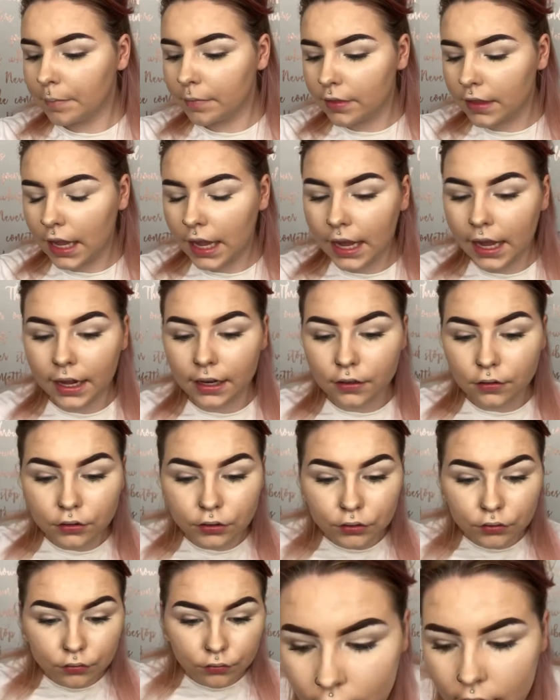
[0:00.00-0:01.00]
Then
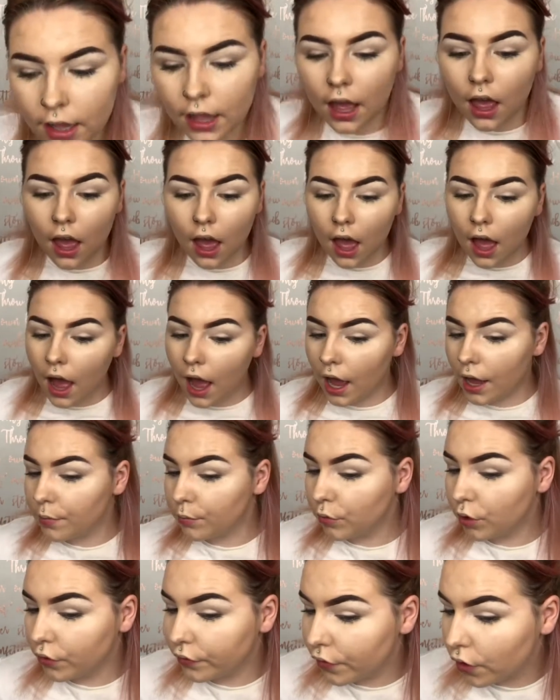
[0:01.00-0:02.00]
I
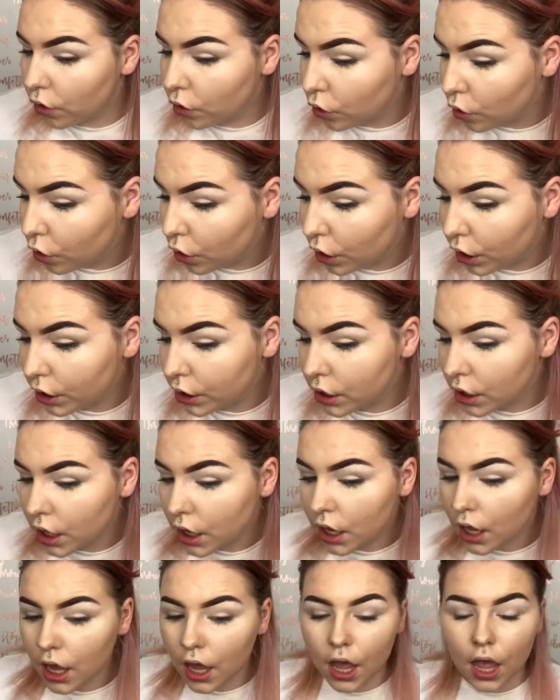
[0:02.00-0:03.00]
move on
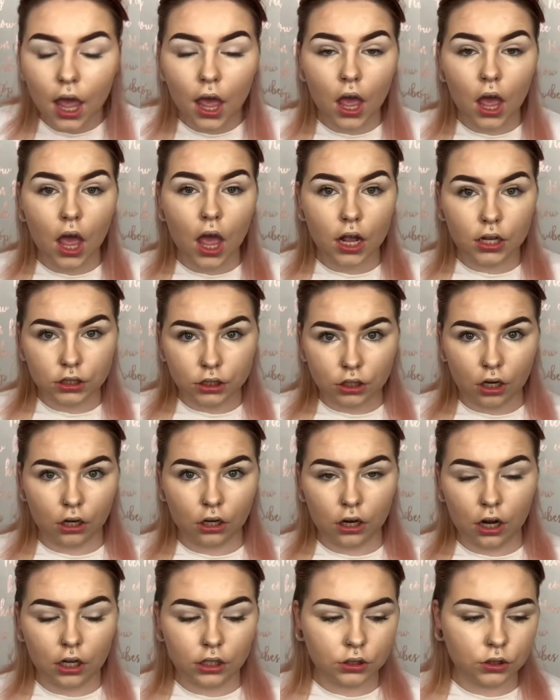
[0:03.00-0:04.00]
and start
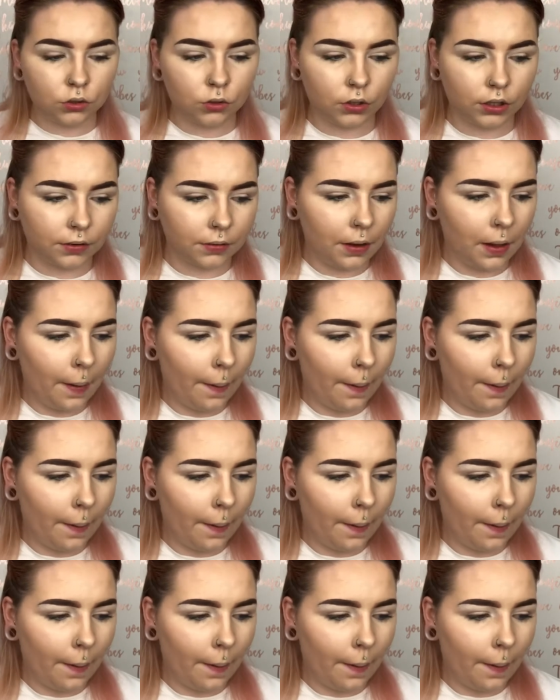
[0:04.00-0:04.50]
contouring.